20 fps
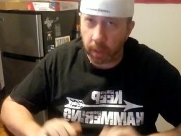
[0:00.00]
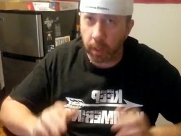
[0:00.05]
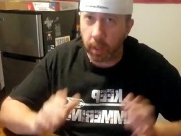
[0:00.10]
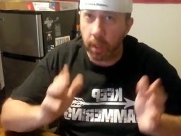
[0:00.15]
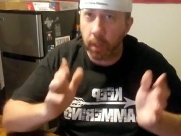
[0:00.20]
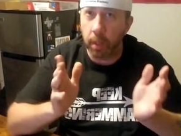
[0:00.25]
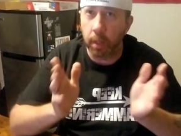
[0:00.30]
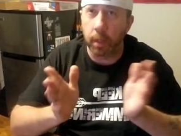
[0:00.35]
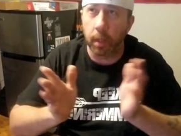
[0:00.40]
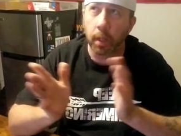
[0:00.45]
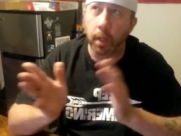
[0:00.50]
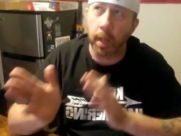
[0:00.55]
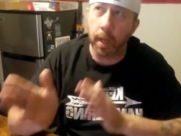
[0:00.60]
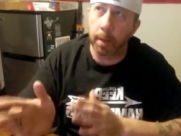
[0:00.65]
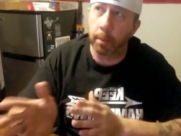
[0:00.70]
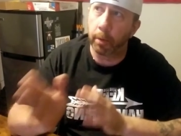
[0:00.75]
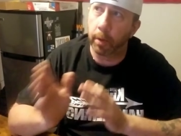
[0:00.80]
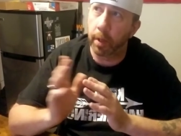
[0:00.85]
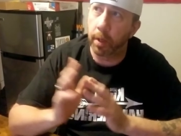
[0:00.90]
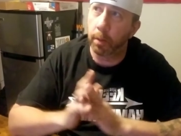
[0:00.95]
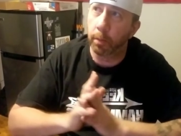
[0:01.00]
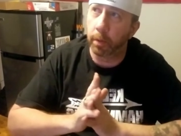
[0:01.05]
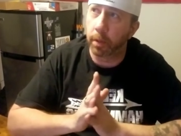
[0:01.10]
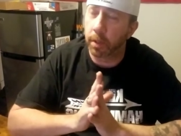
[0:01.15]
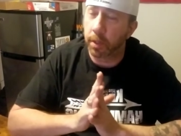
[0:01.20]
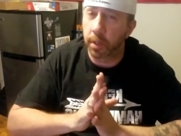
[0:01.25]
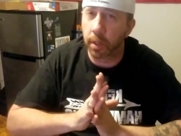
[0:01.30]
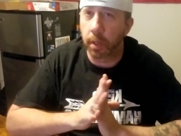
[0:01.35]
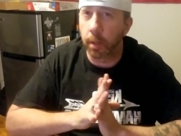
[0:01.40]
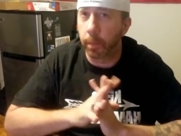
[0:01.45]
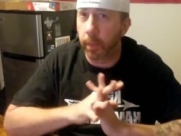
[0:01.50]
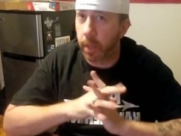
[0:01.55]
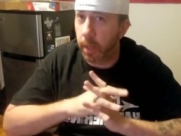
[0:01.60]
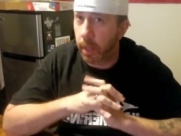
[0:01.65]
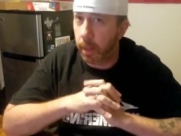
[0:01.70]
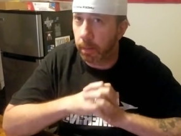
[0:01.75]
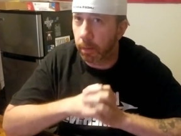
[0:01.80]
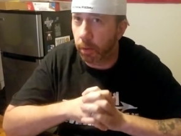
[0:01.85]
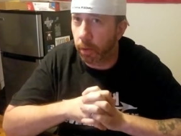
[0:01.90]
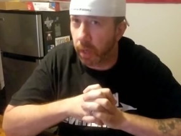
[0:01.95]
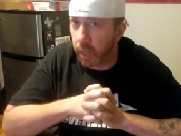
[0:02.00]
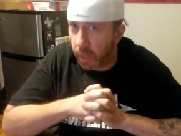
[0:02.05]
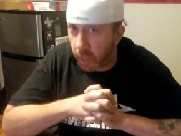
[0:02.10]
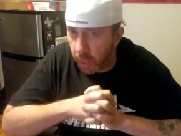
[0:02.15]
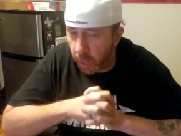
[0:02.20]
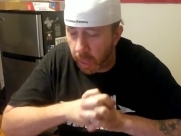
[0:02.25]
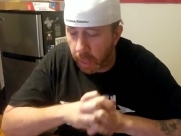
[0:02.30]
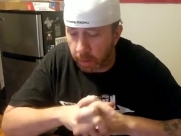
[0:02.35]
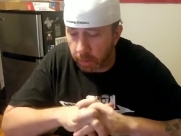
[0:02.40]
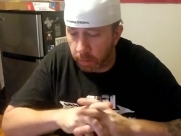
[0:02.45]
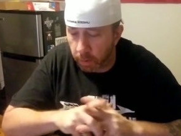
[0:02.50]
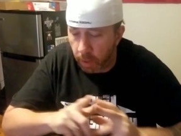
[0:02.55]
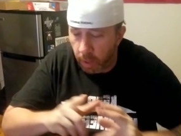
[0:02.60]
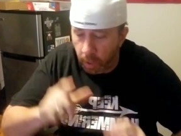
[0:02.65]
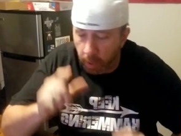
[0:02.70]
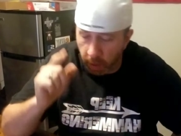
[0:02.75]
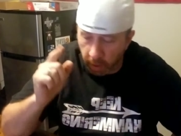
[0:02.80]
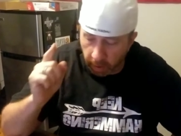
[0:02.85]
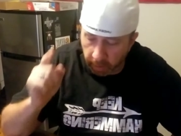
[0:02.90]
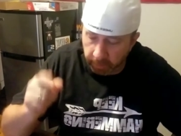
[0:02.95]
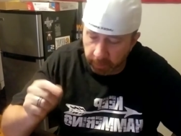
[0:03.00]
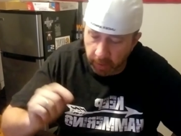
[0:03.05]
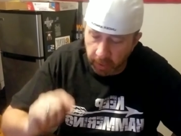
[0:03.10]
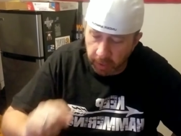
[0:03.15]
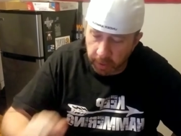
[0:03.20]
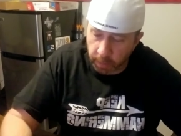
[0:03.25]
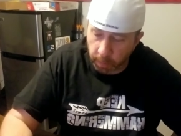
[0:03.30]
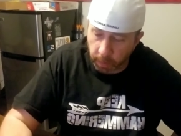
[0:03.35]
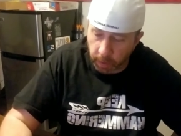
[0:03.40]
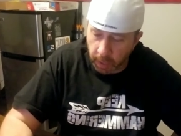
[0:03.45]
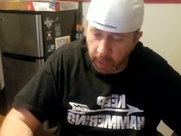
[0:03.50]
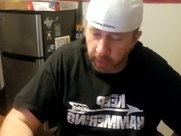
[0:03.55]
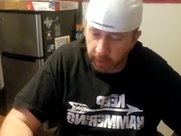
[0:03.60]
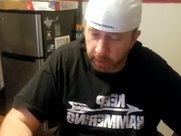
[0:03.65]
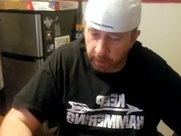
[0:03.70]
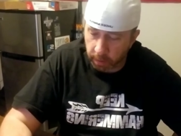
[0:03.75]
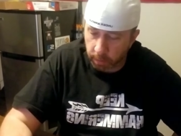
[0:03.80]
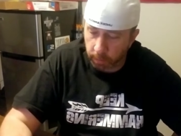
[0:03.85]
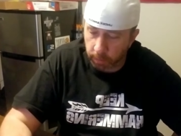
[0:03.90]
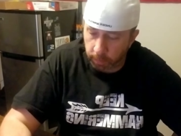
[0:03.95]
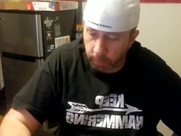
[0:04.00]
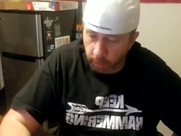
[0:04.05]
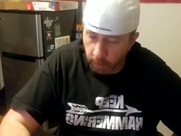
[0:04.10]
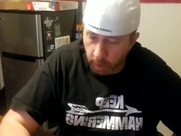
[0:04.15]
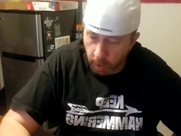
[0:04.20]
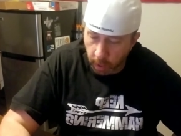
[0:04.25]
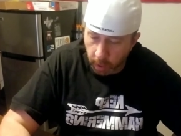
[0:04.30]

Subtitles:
He collaborated with a gentleman named Craig Cottle of Reliance School.